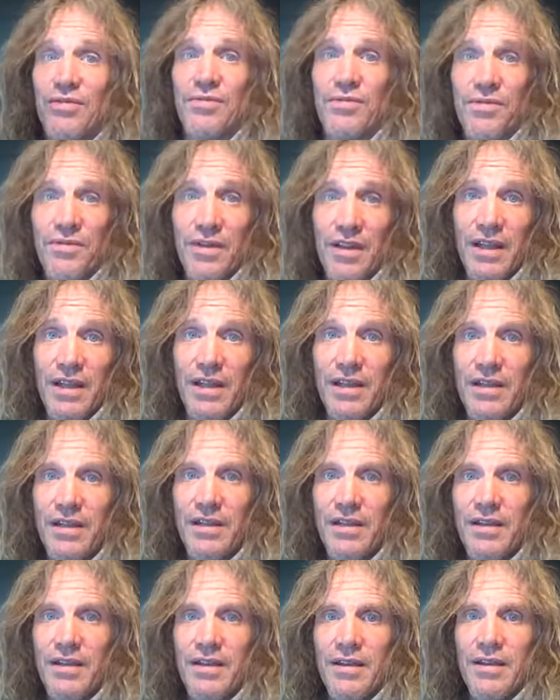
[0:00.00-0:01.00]
you free
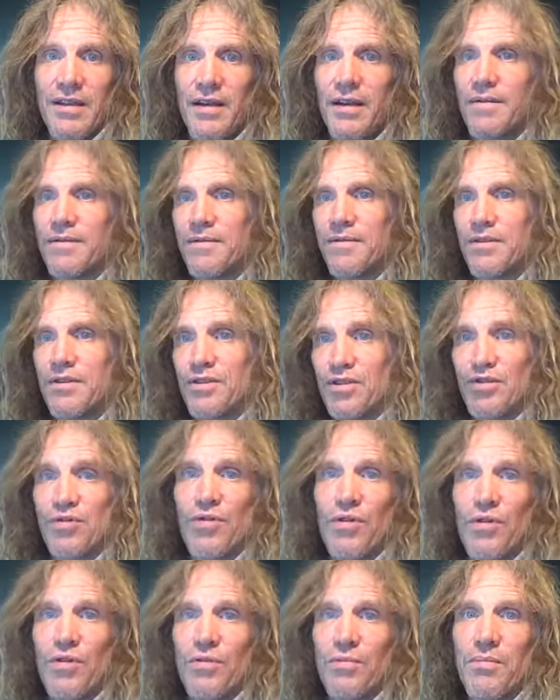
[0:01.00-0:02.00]
of
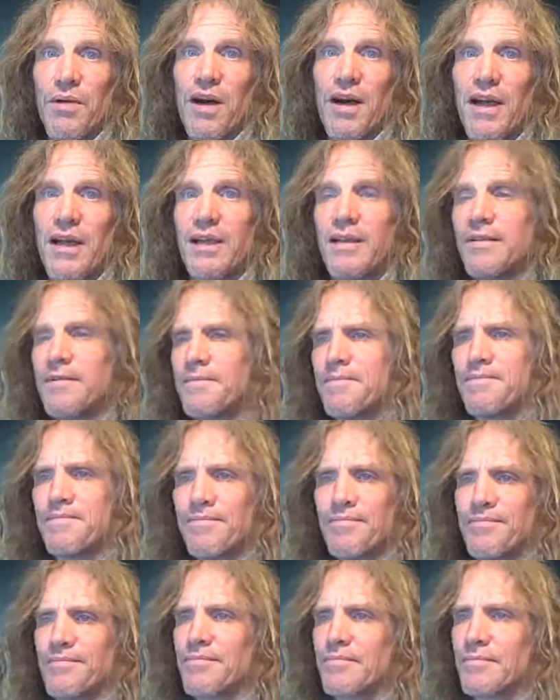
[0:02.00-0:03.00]
control by
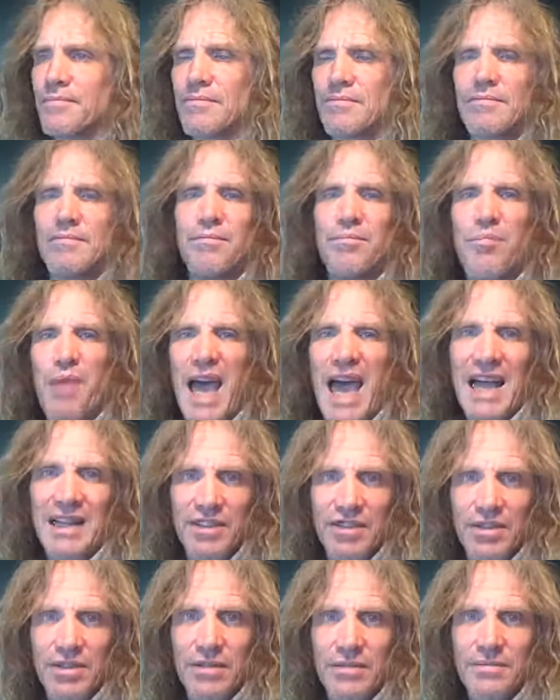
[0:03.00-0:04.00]

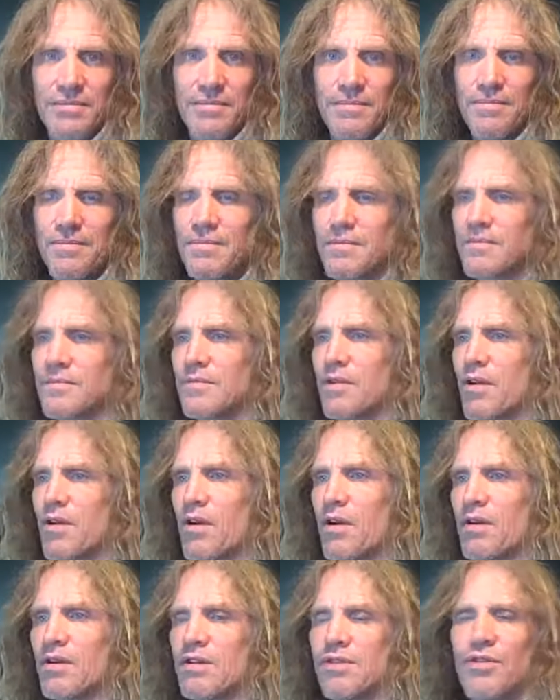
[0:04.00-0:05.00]
passion
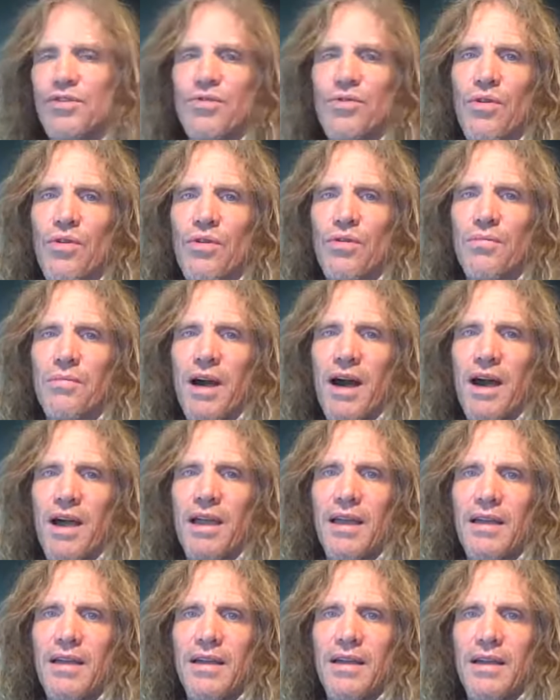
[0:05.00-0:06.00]
or control
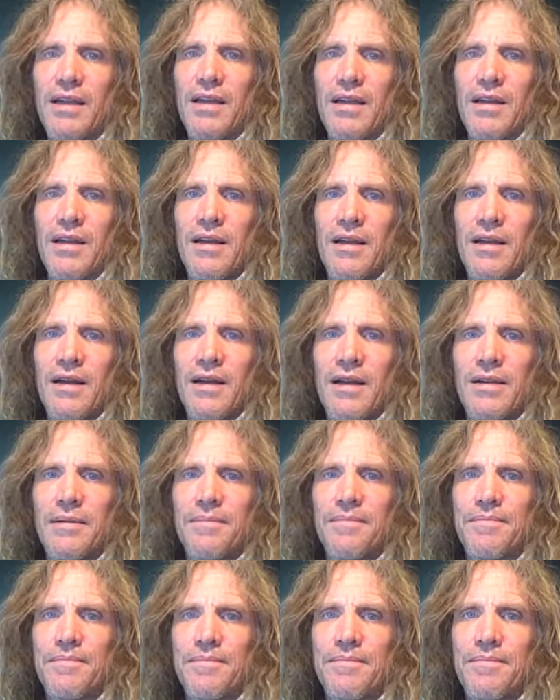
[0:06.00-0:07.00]
by
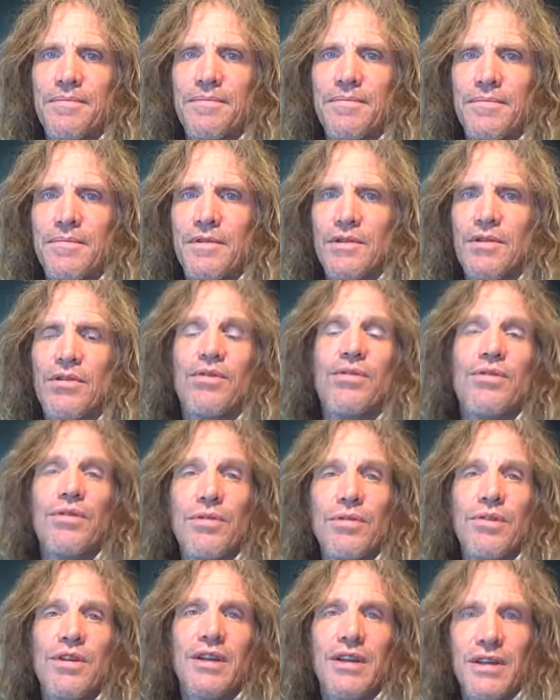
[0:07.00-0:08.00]
um,
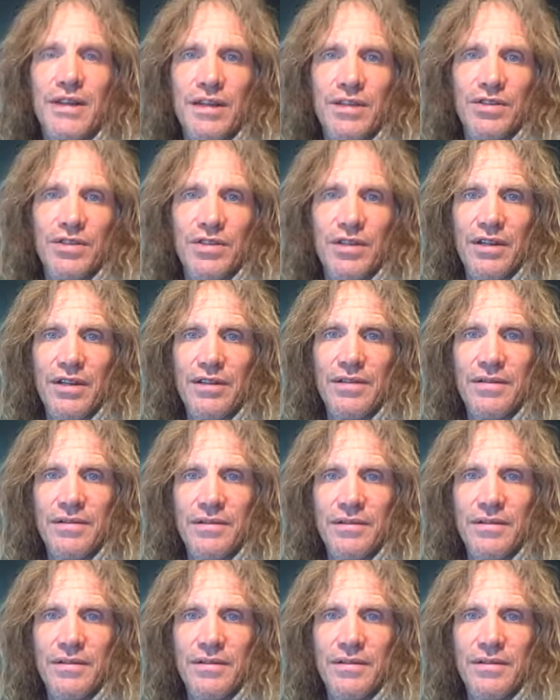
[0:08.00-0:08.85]
crude conditioning.